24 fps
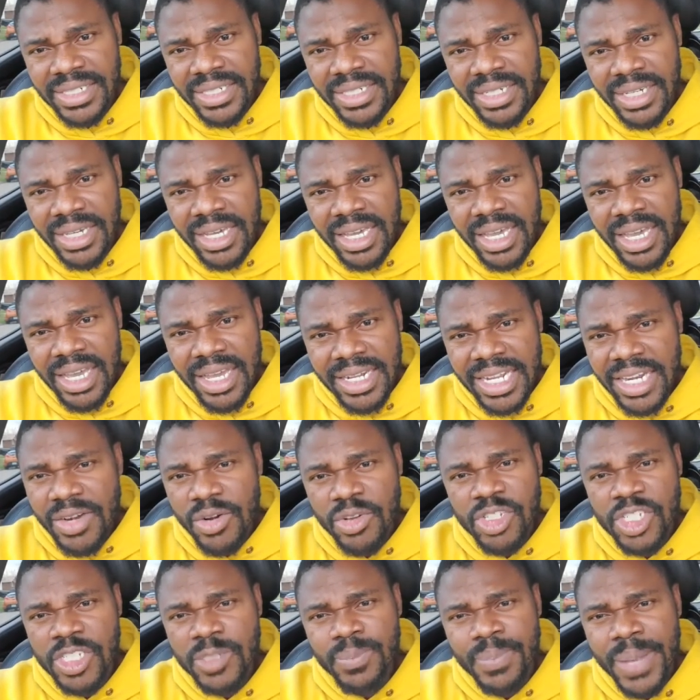These guys
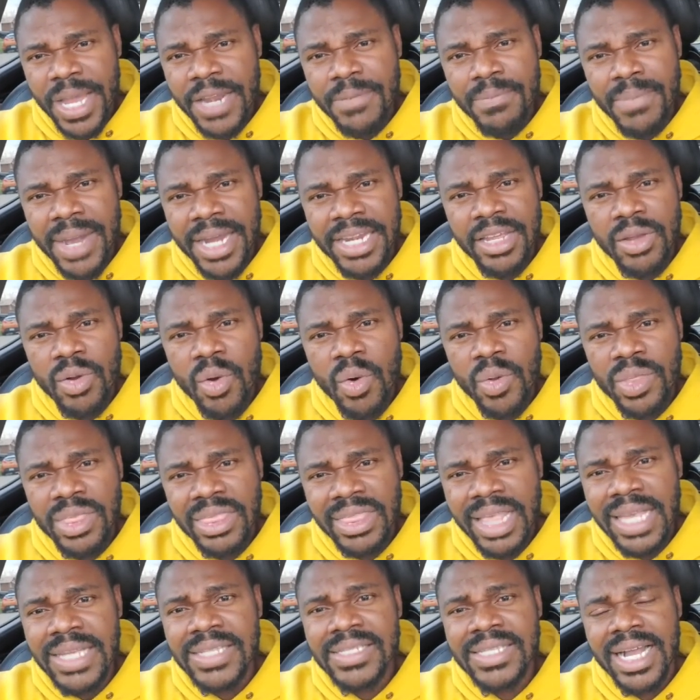understand how money works.
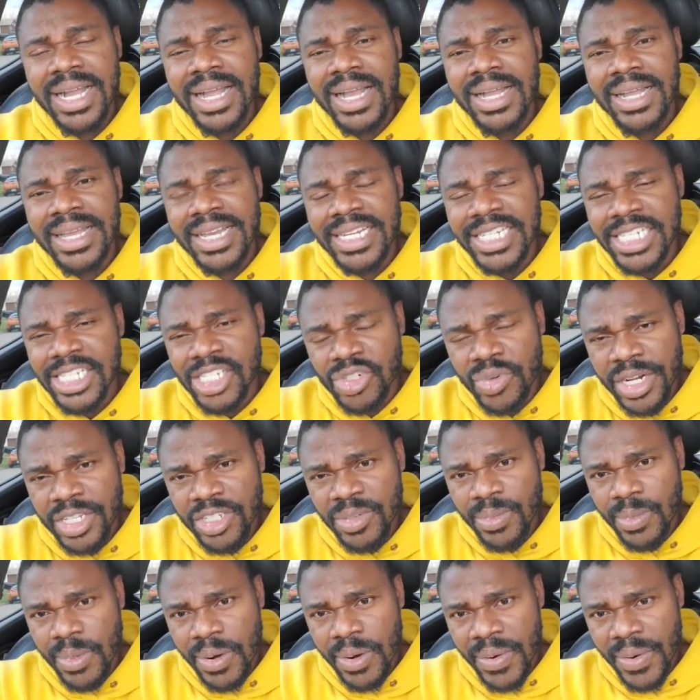They don't
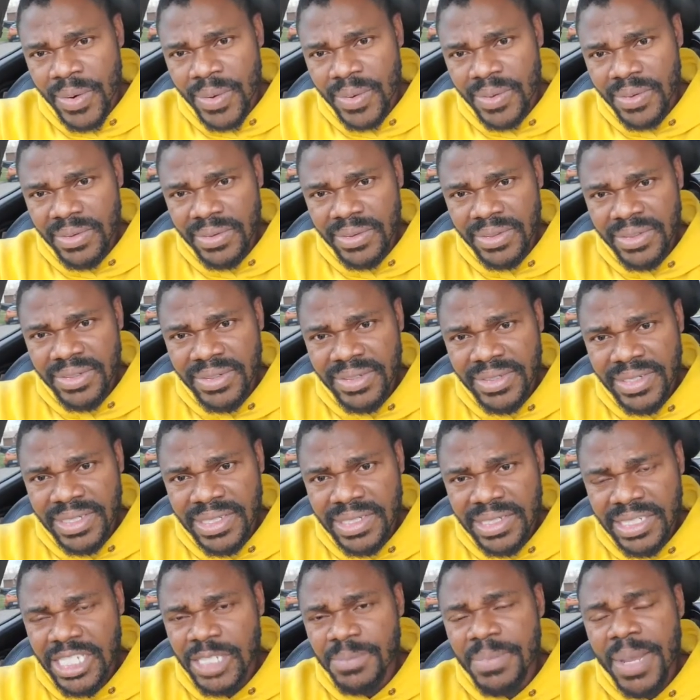spend money on
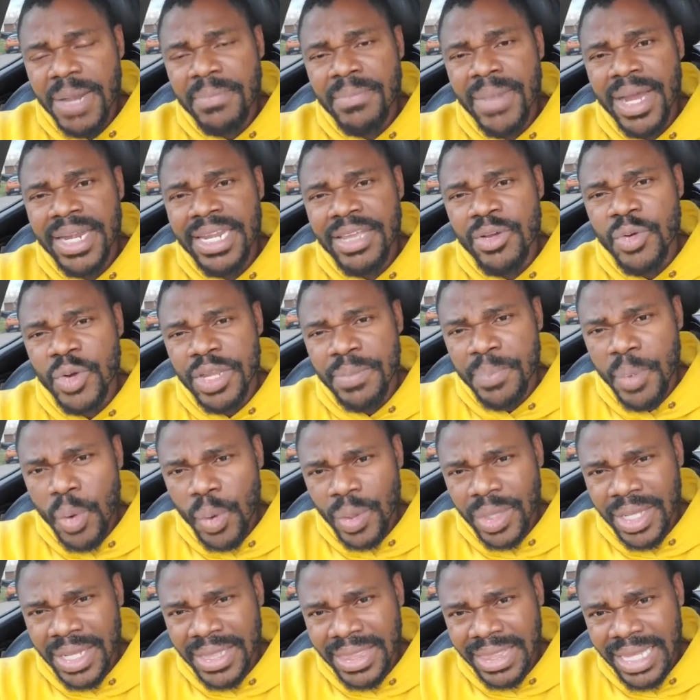things that can get destroyed
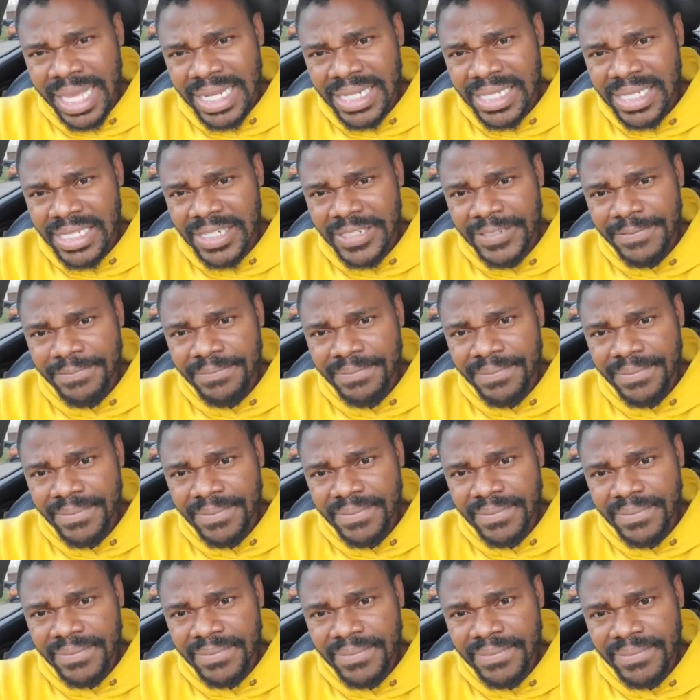tomorrow. They
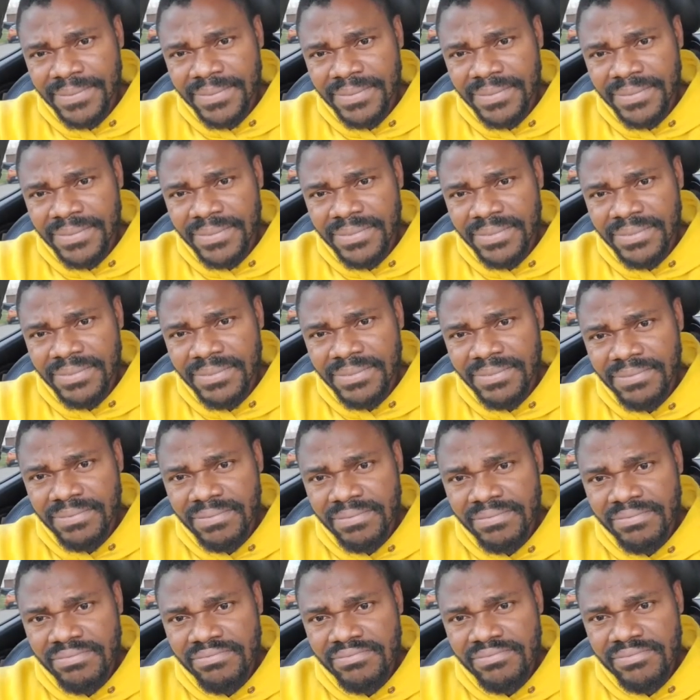spend money on
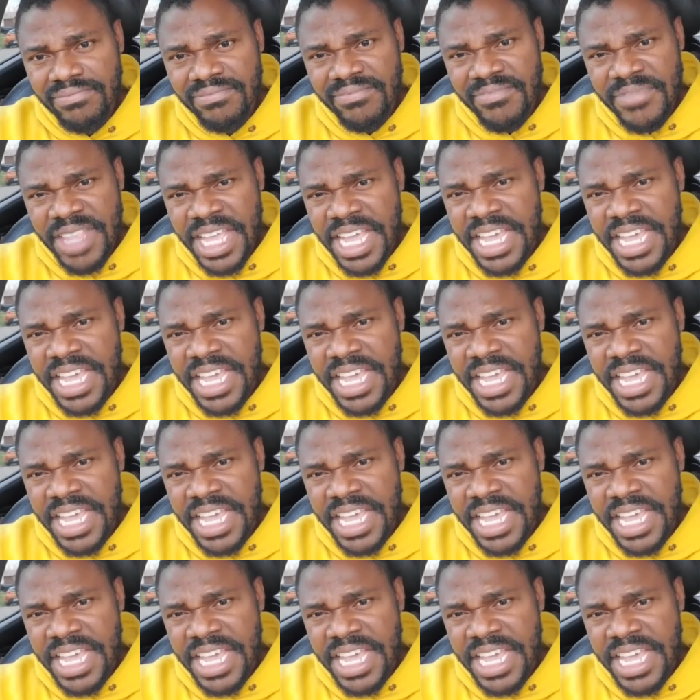important things.